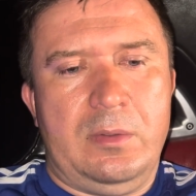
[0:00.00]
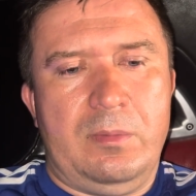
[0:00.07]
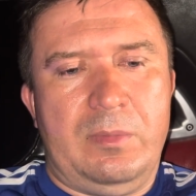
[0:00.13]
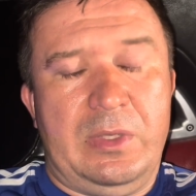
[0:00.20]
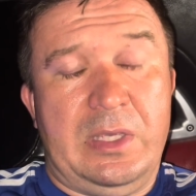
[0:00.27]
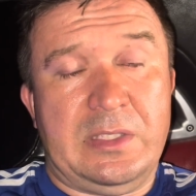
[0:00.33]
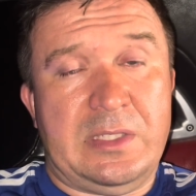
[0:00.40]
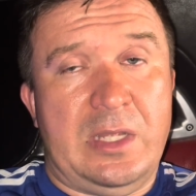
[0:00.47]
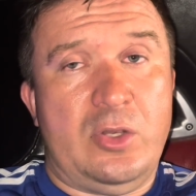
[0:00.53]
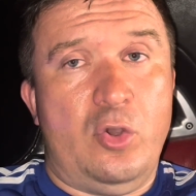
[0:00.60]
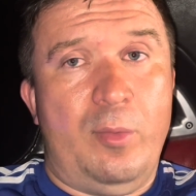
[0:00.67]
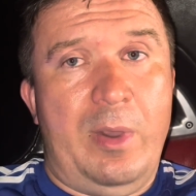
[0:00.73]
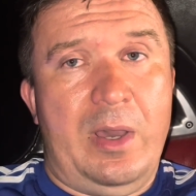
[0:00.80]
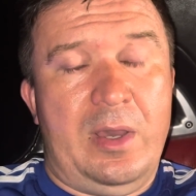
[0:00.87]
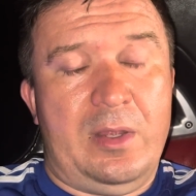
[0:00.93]
because I know
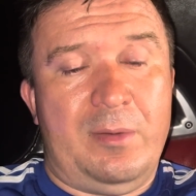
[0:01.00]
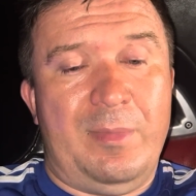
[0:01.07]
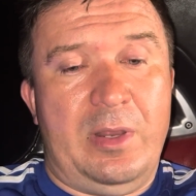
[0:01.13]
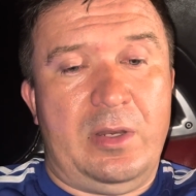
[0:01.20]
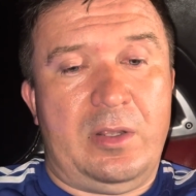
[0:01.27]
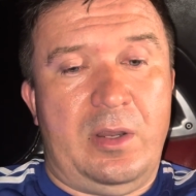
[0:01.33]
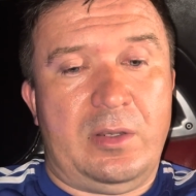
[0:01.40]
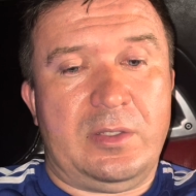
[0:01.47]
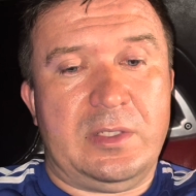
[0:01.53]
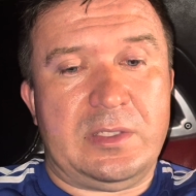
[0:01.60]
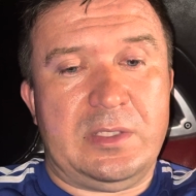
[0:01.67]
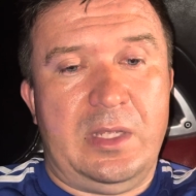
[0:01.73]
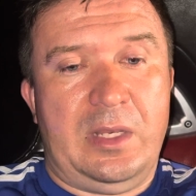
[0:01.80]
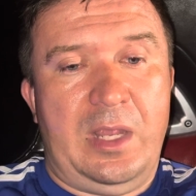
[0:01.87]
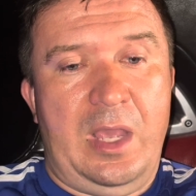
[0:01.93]
my automatic car does
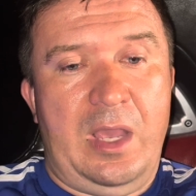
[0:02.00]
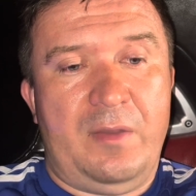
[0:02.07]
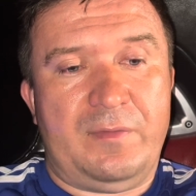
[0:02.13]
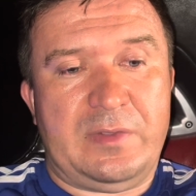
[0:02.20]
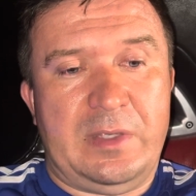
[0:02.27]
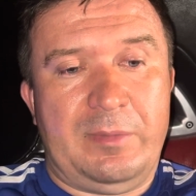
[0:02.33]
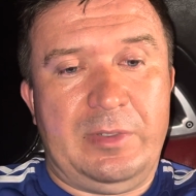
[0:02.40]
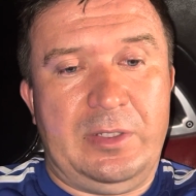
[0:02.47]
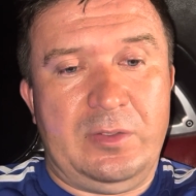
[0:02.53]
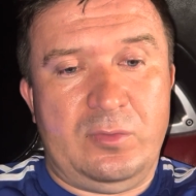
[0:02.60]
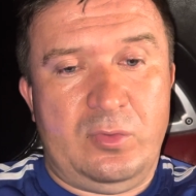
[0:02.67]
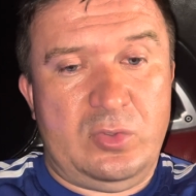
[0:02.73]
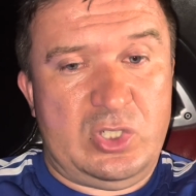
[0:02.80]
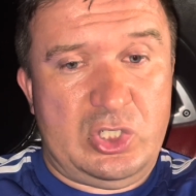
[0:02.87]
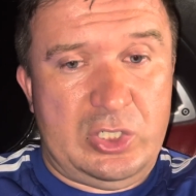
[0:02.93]
not have some of the
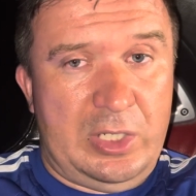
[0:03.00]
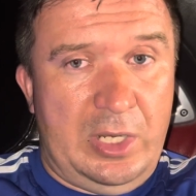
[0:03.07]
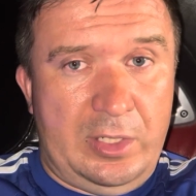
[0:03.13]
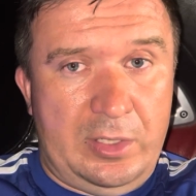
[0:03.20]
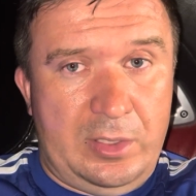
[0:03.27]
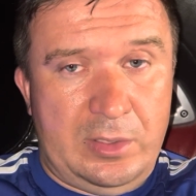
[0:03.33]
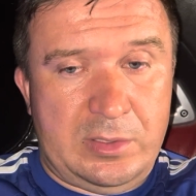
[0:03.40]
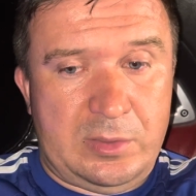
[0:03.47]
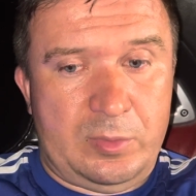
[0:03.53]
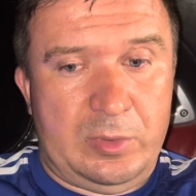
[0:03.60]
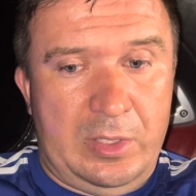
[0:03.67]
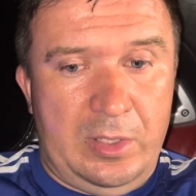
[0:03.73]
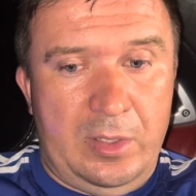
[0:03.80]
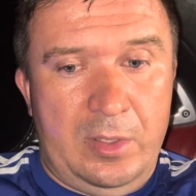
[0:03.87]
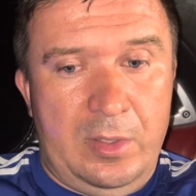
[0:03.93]
little shenanigans with
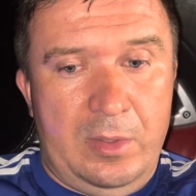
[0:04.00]
the